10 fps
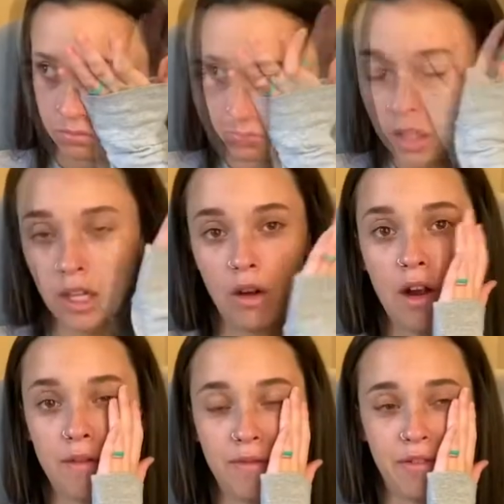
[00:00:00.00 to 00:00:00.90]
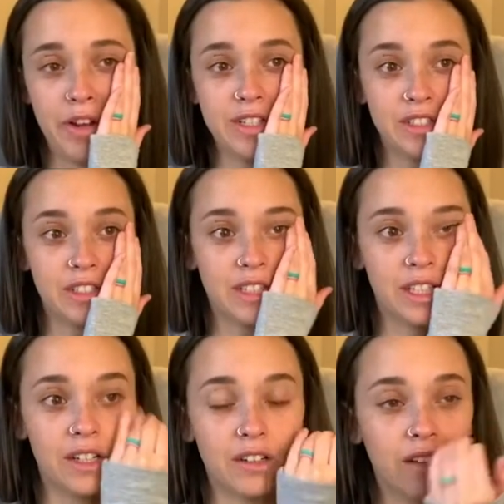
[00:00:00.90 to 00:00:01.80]
You know, our fridge is
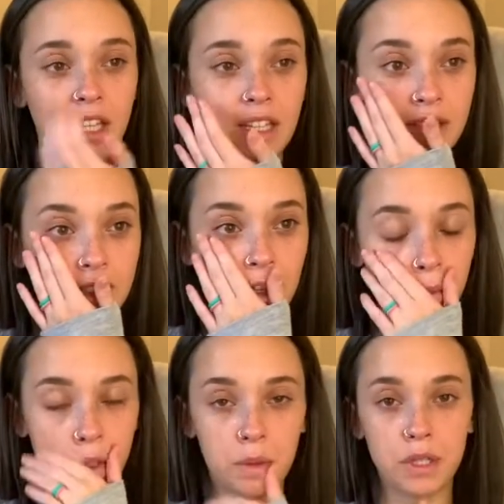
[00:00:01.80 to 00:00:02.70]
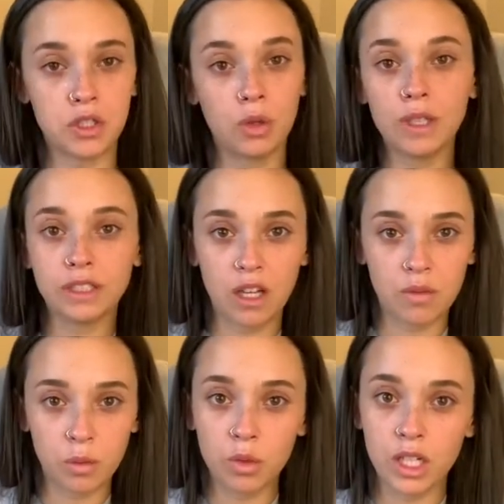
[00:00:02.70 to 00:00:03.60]
literally pretty much always got
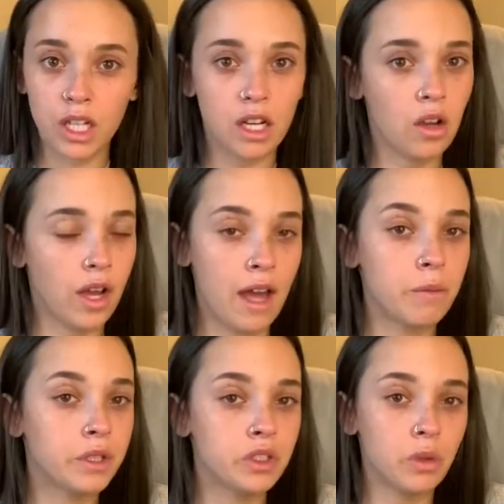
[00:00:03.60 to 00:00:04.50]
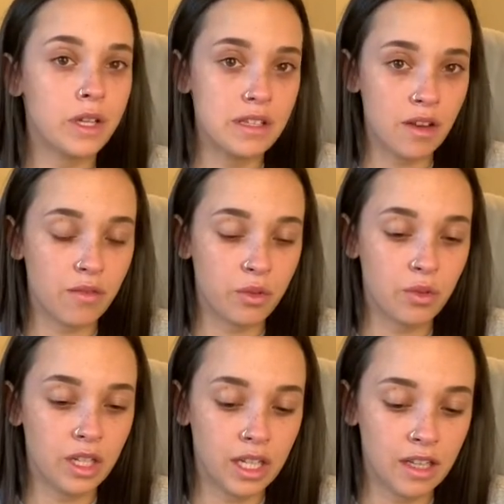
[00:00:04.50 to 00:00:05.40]
food in it, and our cabinets always have food
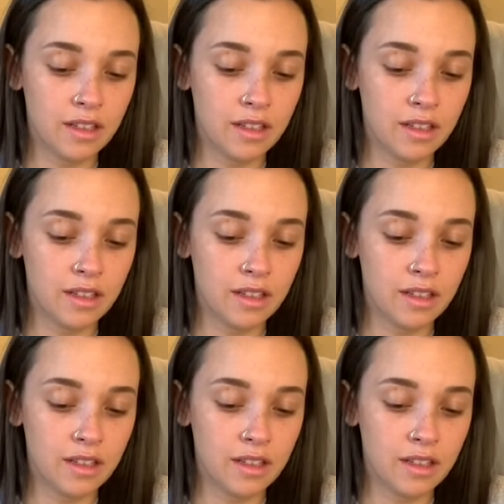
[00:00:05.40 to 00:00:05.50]
in it.